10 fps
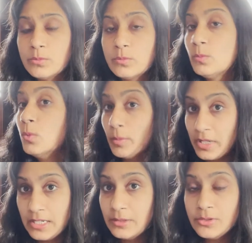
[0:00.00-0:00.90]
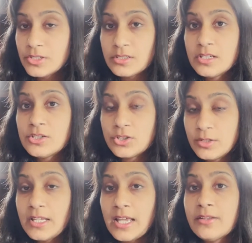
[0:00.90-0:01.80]
woman,
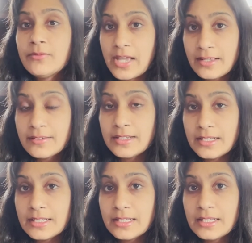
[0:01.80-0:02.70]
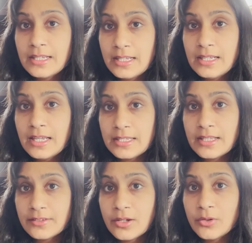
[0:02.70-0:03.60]
should get vaccinated
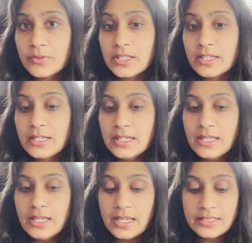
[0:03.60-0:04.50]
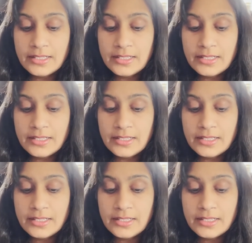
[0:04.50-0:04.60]
against COVID. And